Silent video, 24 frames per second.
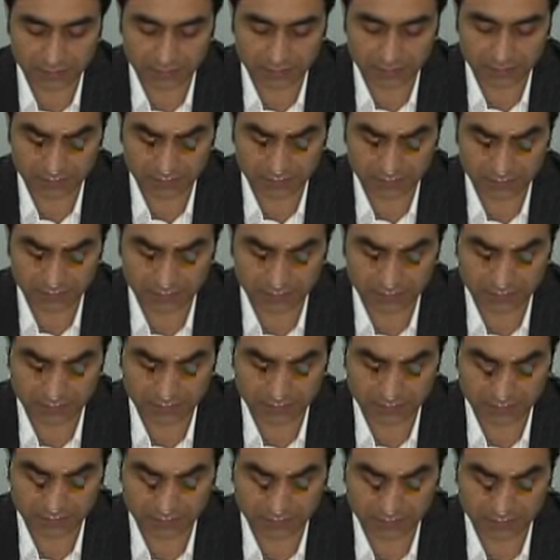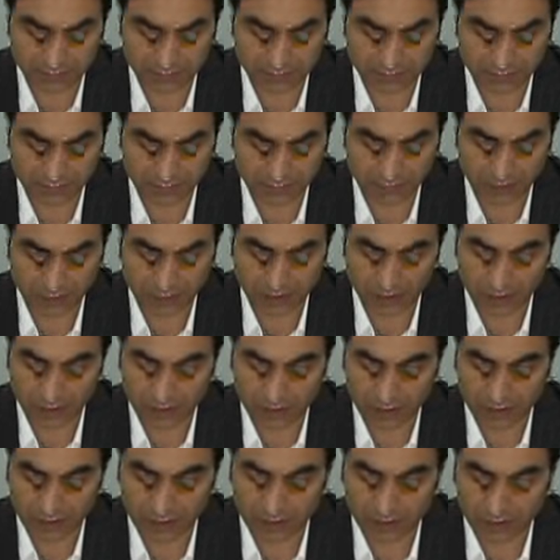
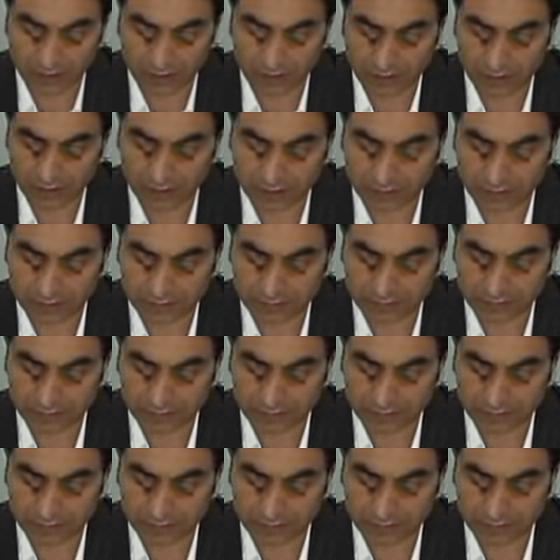No one is speaking in this clip.